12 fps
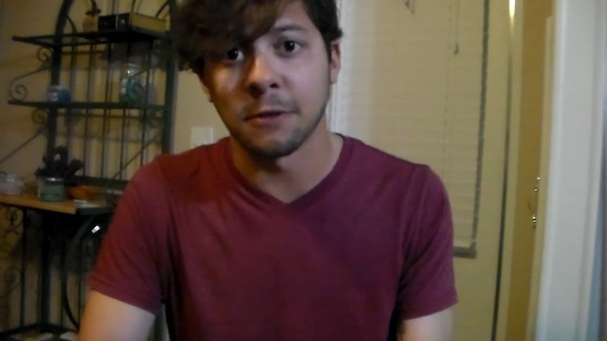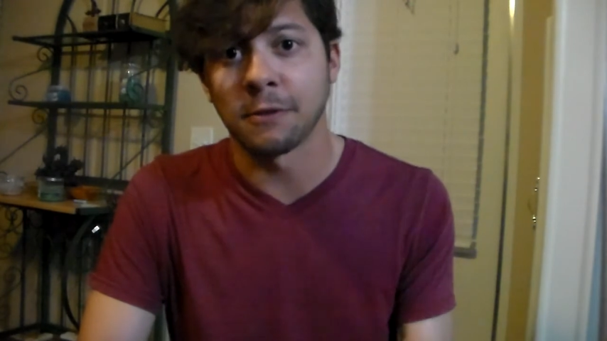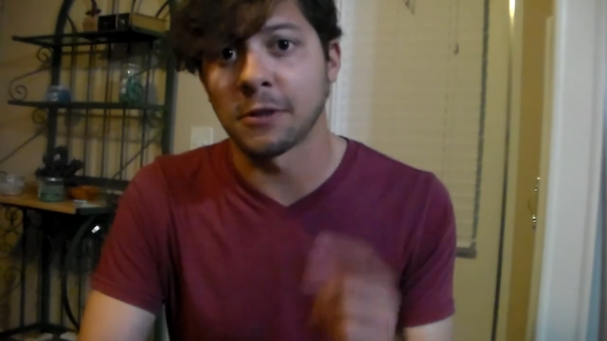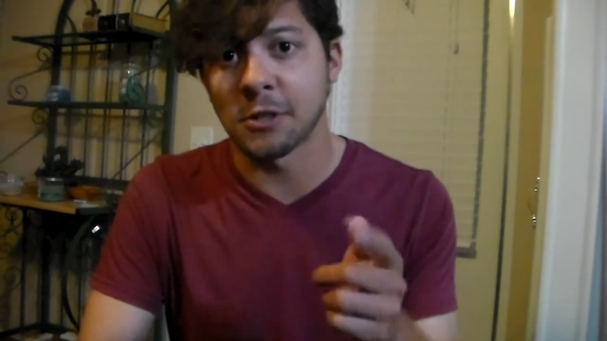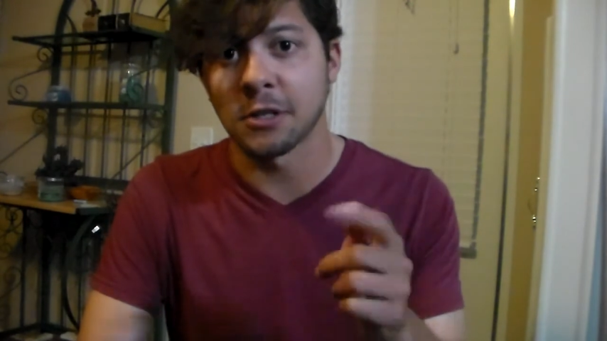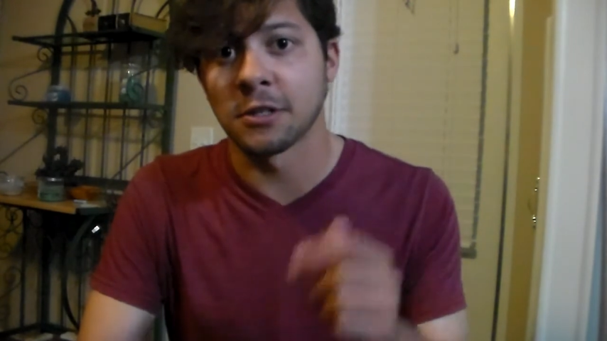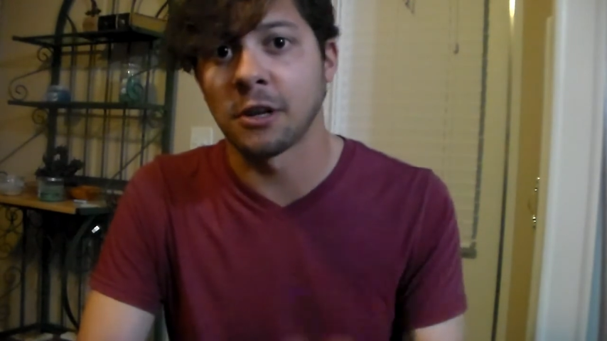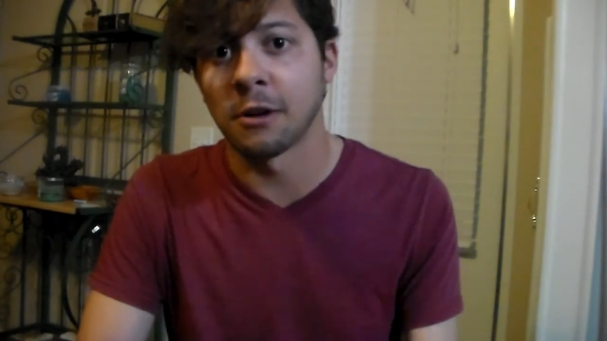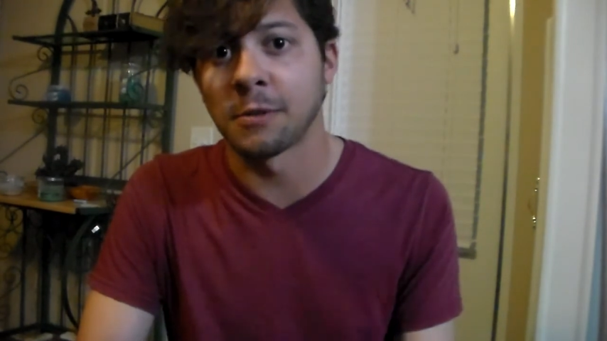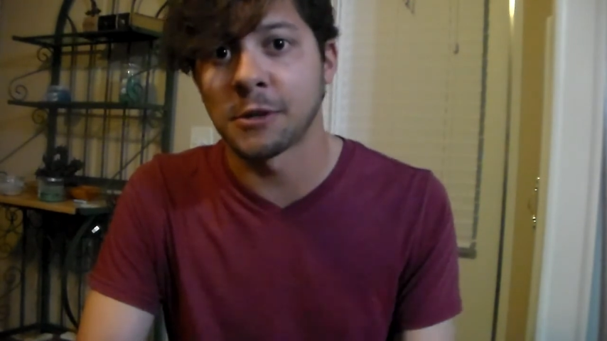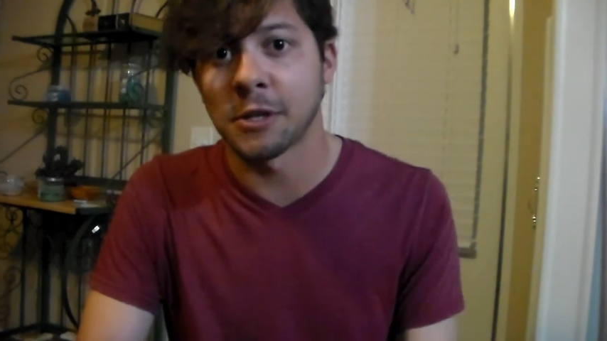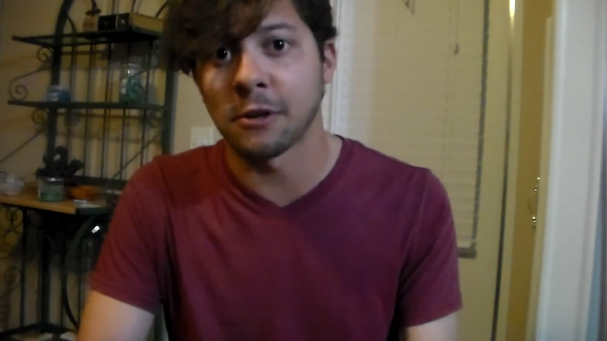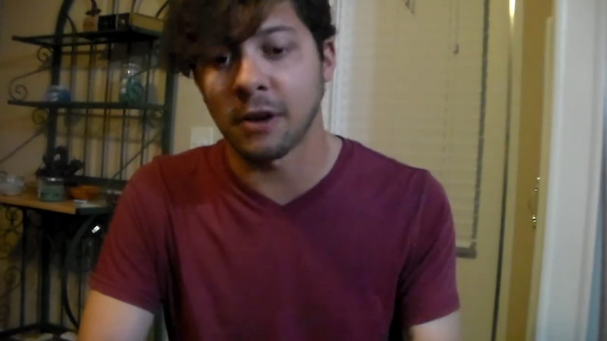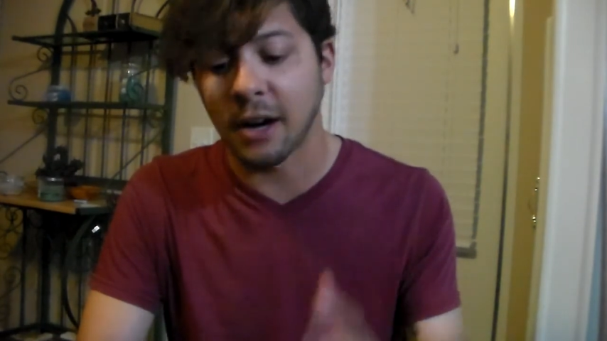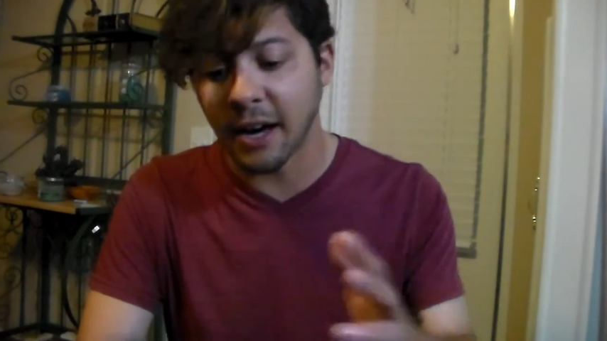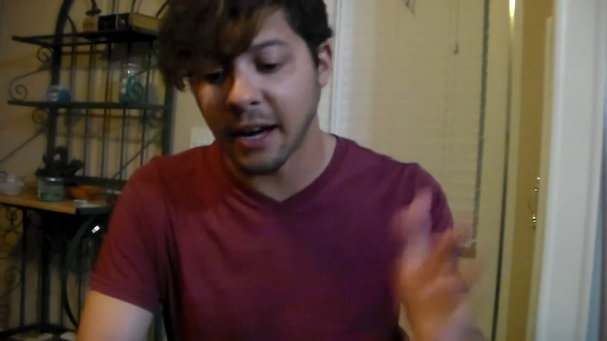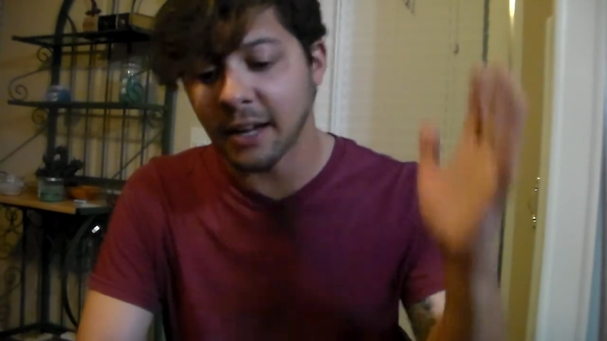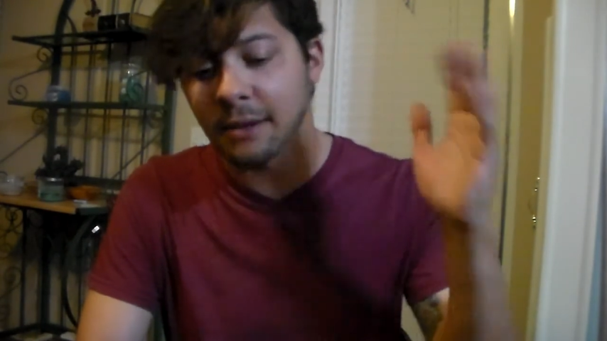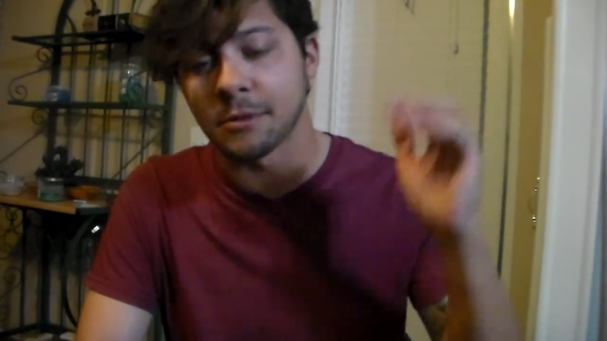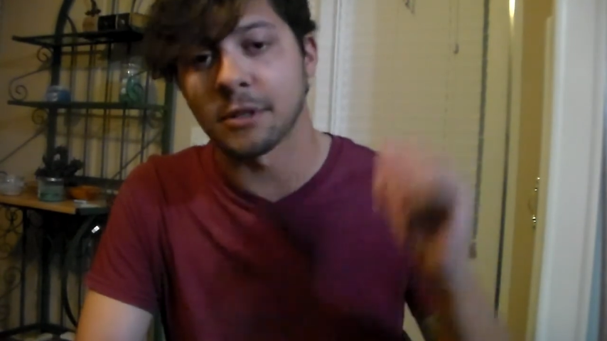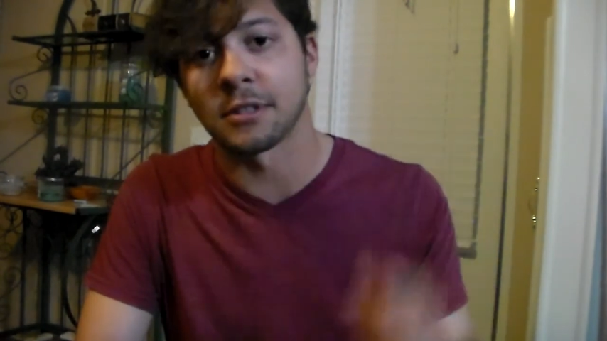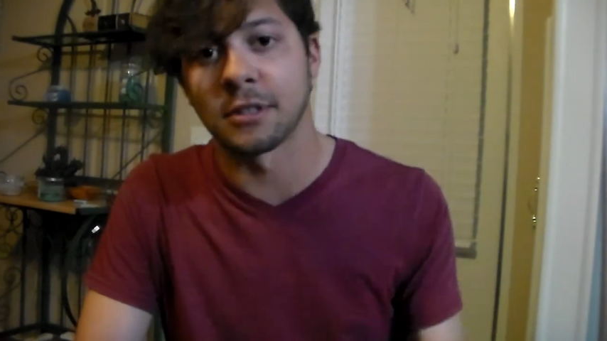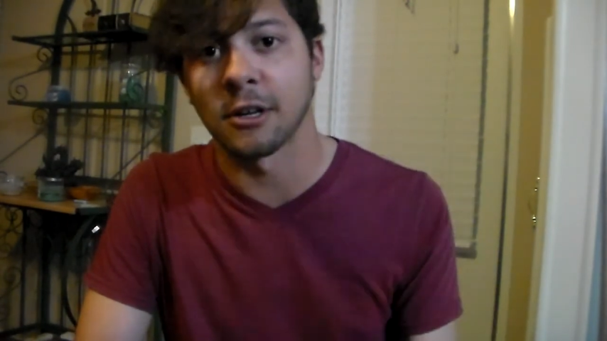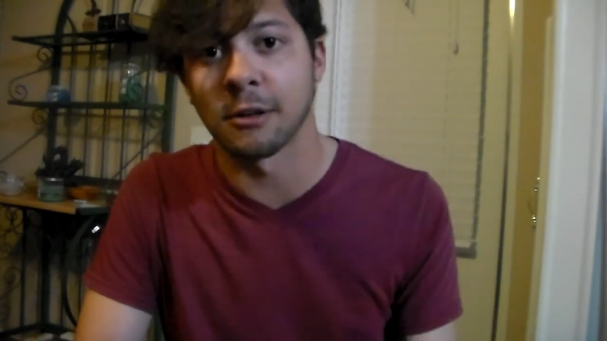tuned for the Justin Comer Show. I am
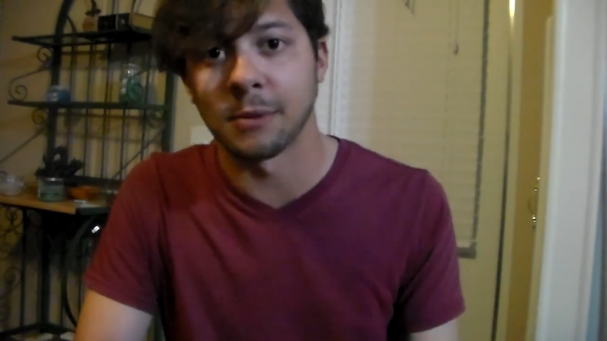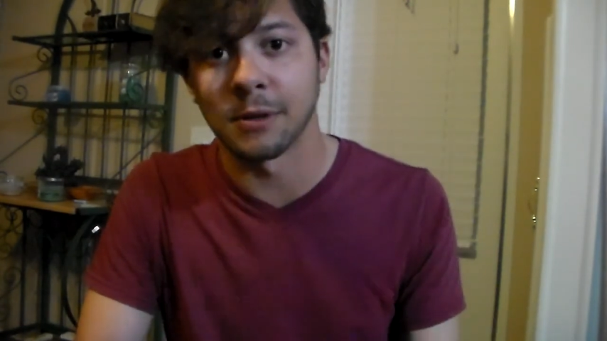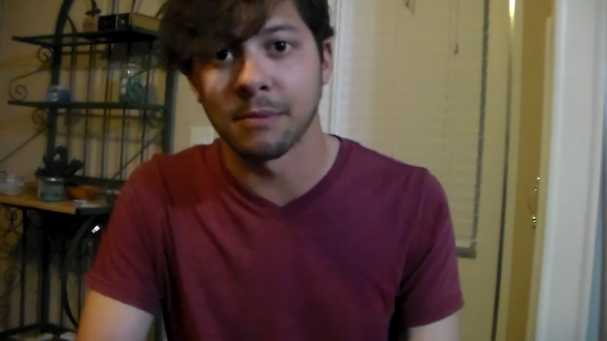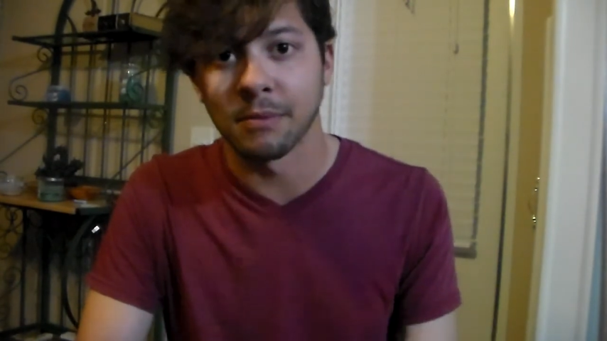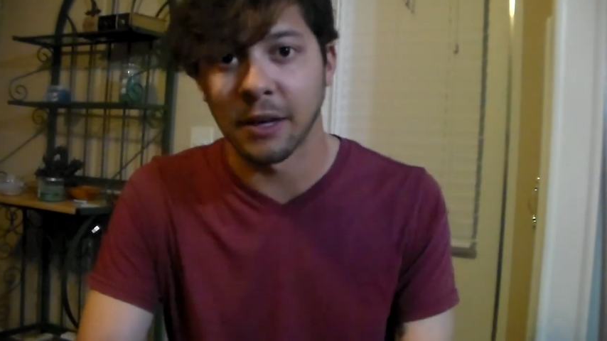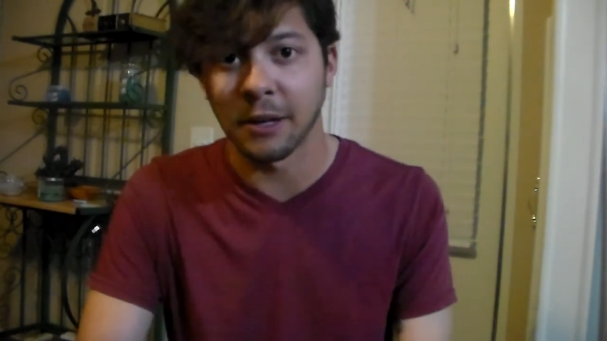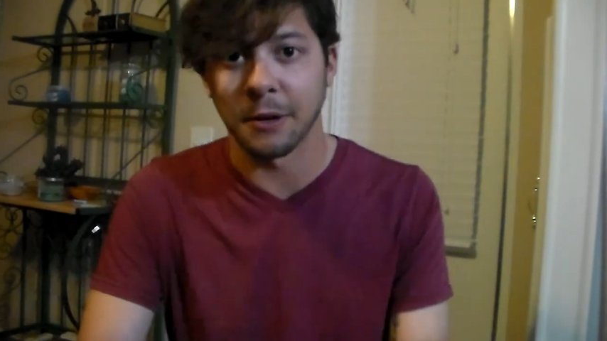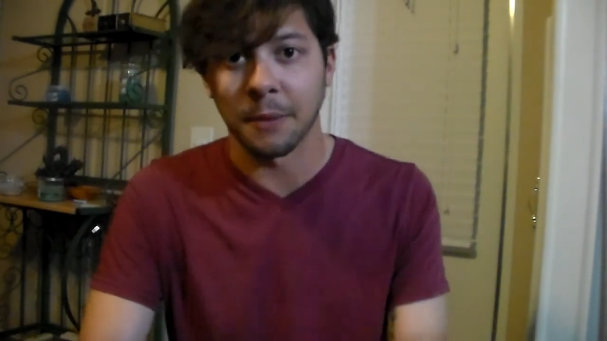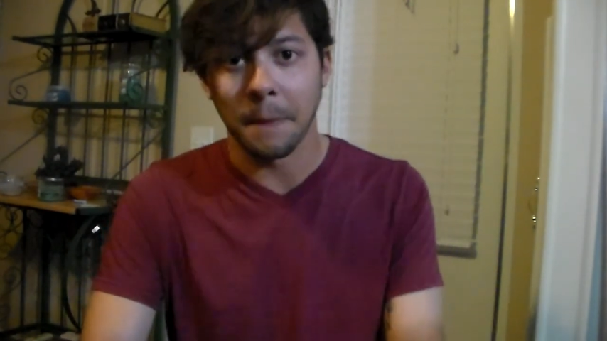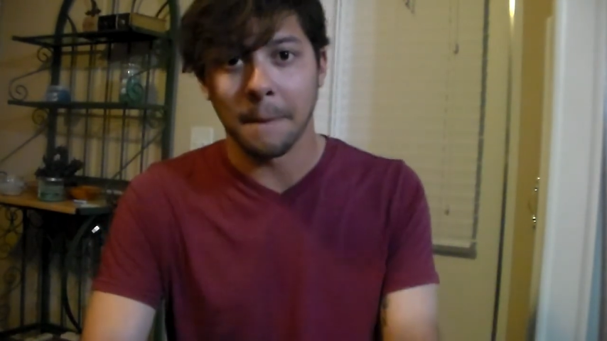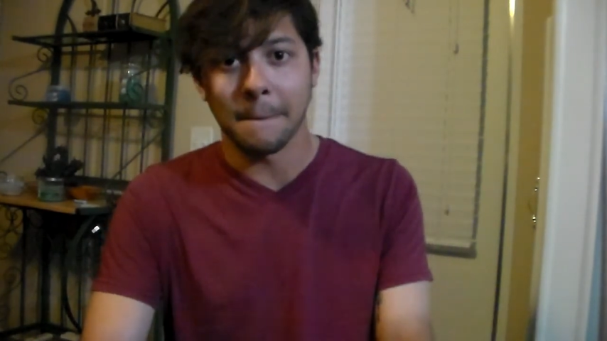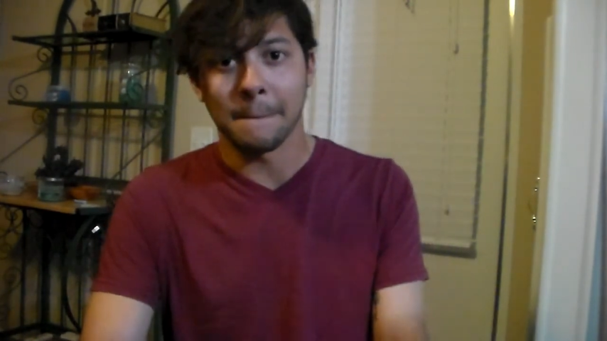Justin Comer. Thank you.